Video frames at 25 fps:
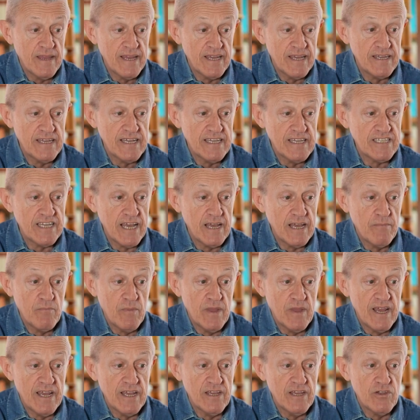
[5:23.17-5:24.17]
In the same
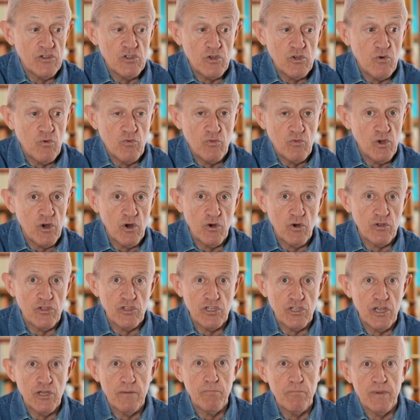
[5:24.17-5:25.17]
way, new
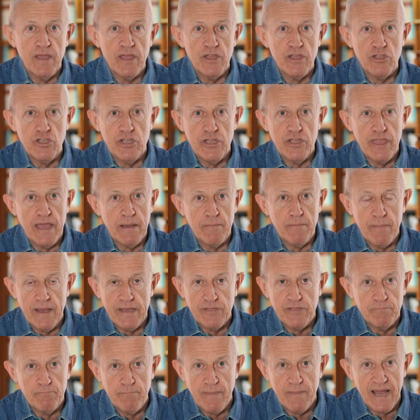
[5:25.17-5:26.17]
roles are emerging that
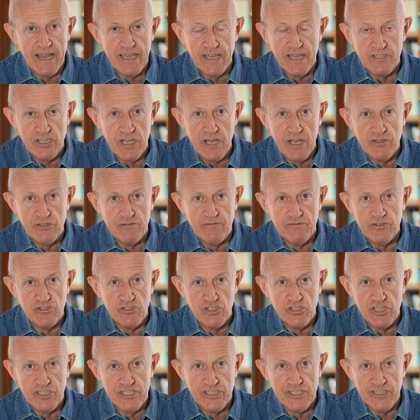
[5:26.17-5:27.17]
must manage
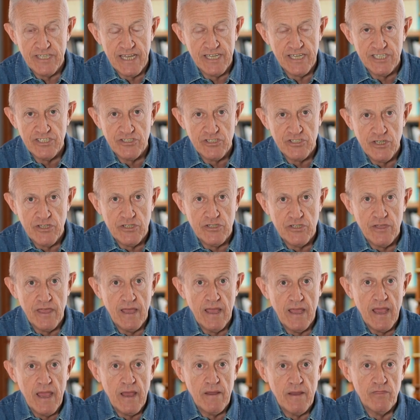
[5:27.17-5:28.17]
artificial intelligence,
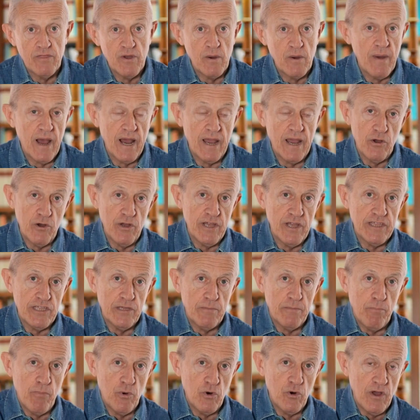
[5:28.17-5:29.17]
from
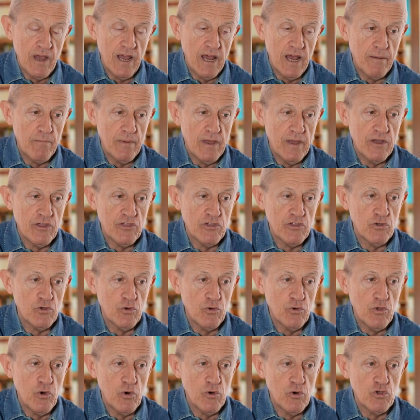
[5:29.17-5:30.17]
algorithm programmers
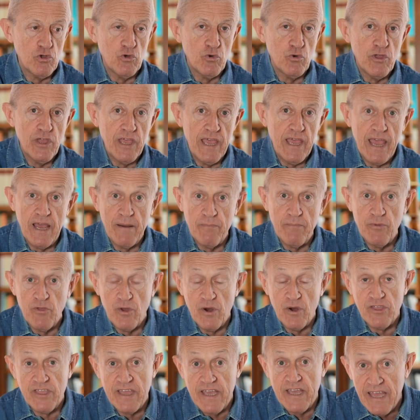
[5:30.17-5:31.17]
to those who clean up
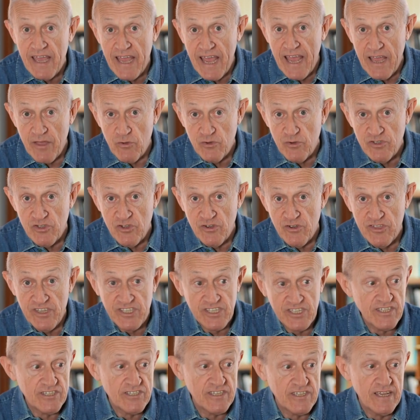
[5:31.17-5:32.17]
toxic language on
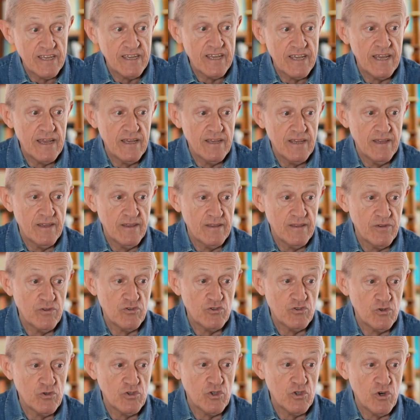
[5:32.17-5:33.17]
the internet,
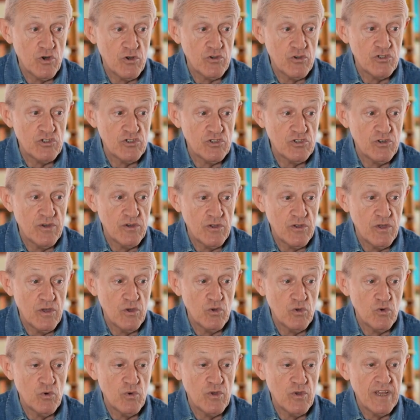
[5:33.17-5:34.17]
to those
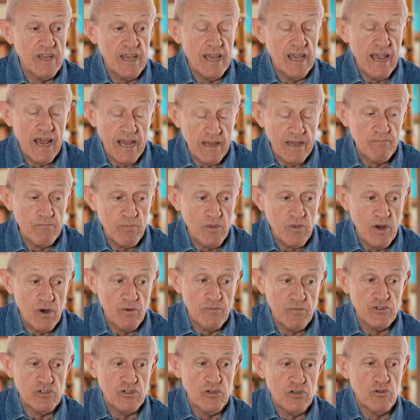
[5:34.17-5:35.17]
who create
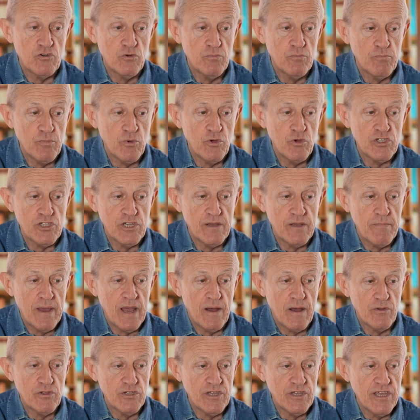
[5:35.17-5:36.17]
prompts to push the
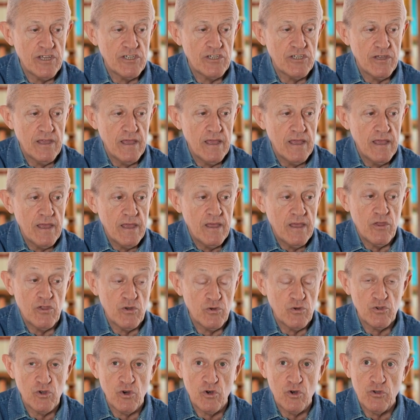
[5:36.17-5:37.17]
boundaries,
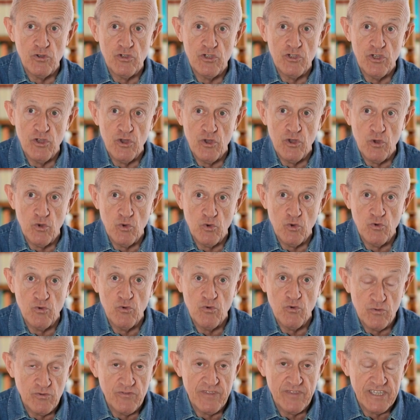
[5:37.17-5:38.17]
to those
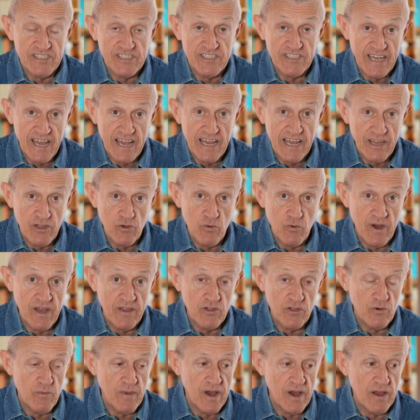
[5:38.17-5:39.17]
who design
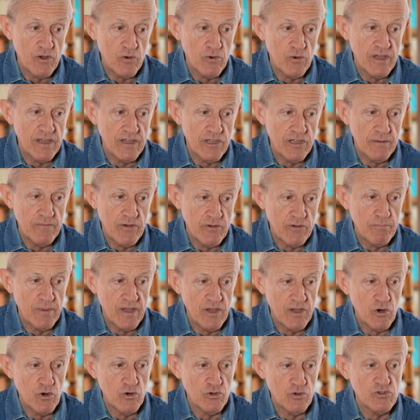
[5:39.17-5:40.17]
quantum algorithms,
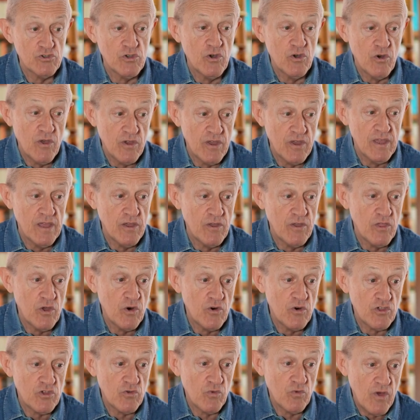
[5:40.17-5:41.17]
but also
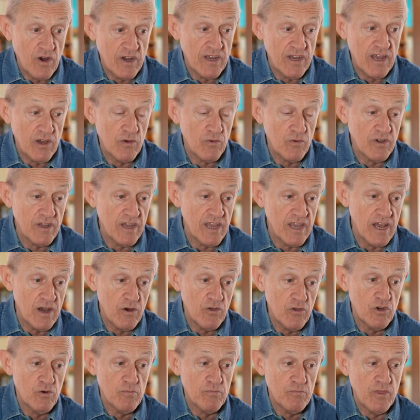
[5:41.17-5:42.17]
those working with
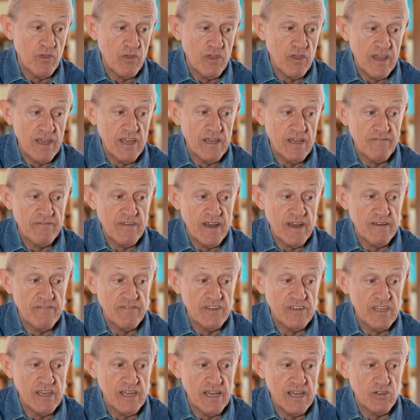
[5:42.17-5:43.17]
cloud computing and
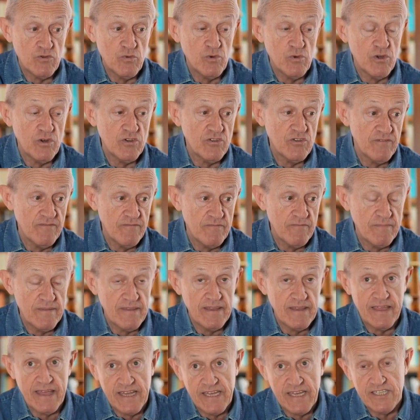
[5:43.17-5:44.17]
5G networks.
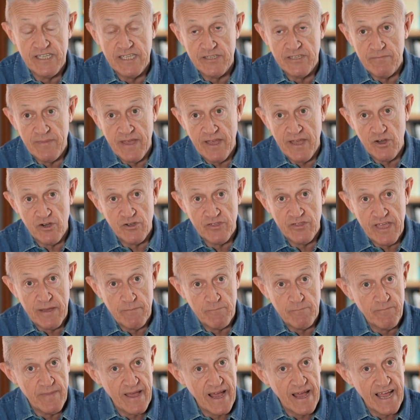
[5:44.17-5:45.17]
This is because the
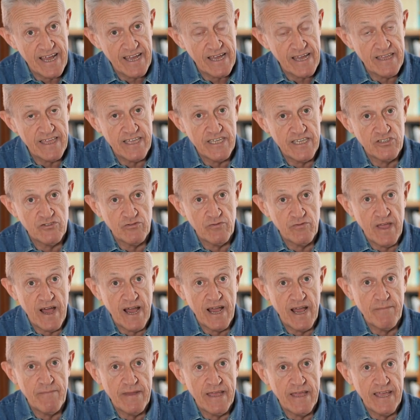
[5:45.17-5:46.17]
planet is
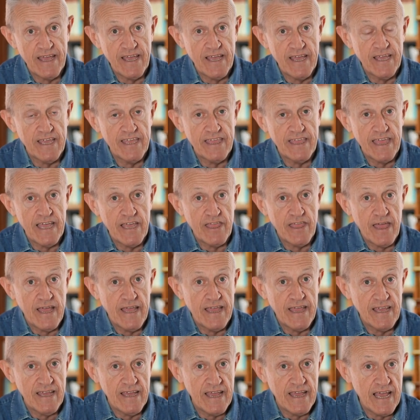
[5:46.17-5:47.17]
wrapped in an
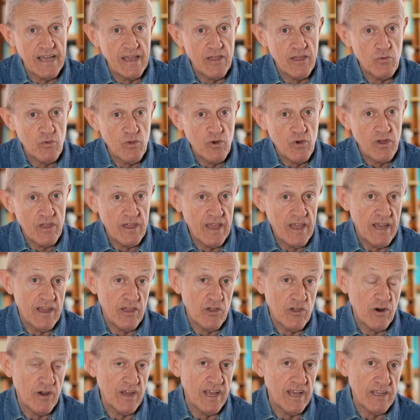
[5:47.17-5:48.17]
integrated network
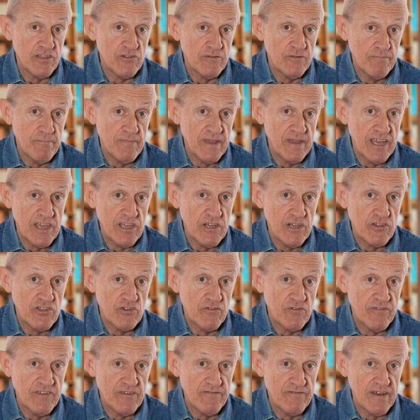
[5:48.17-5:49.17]
that connects billions
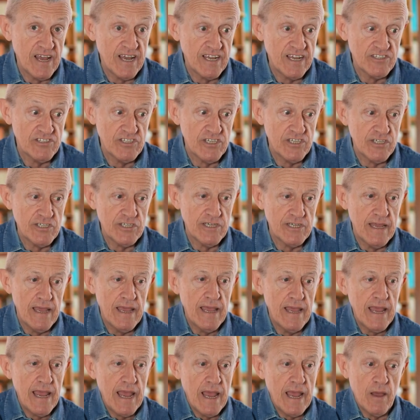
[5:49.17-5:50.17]
of devices,
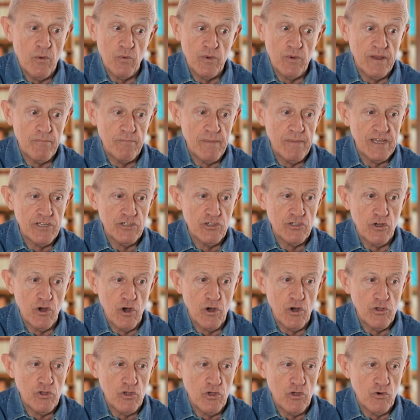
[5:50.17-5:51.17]
and we must
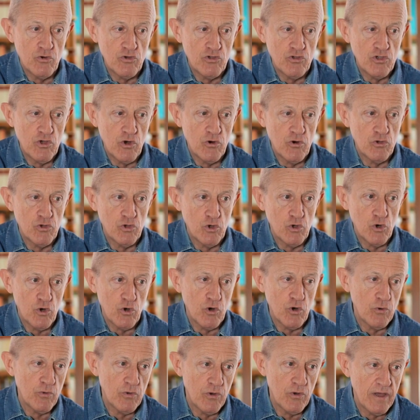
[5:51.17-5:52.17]
not lose
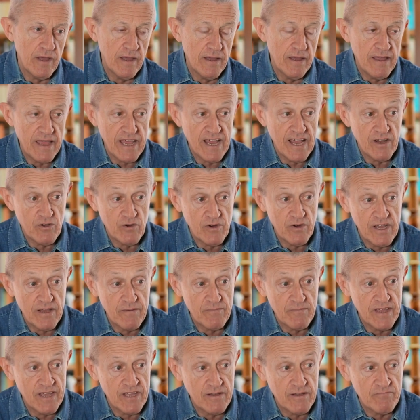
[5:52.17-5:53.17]
control over it. The
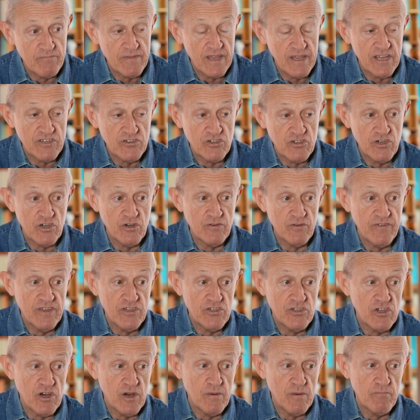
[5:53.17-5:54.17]
algorithmic invasion of the
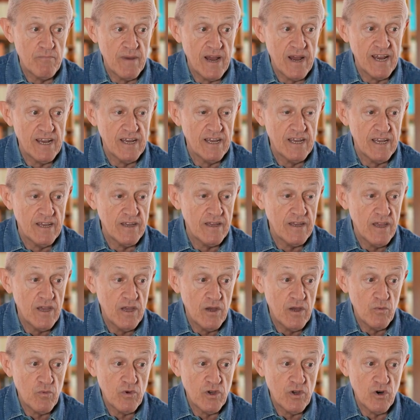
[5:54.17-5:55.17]
job market
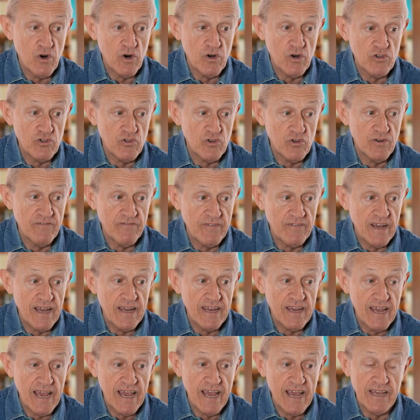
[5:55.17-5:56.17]
will also
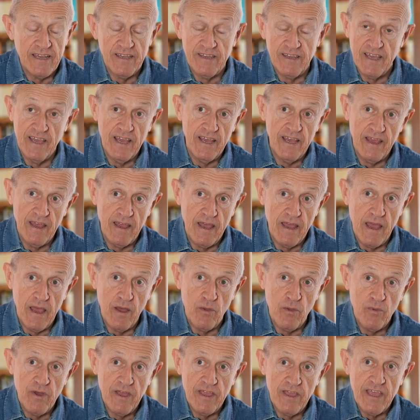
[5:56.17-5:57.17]
affect healthcare,
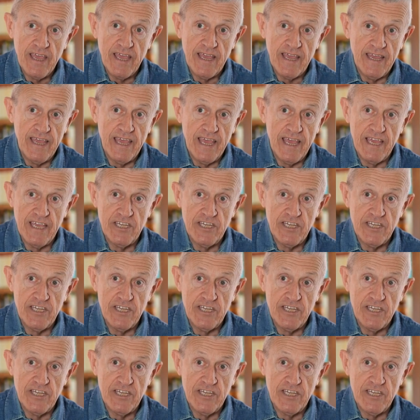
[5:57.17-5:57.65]
with clinical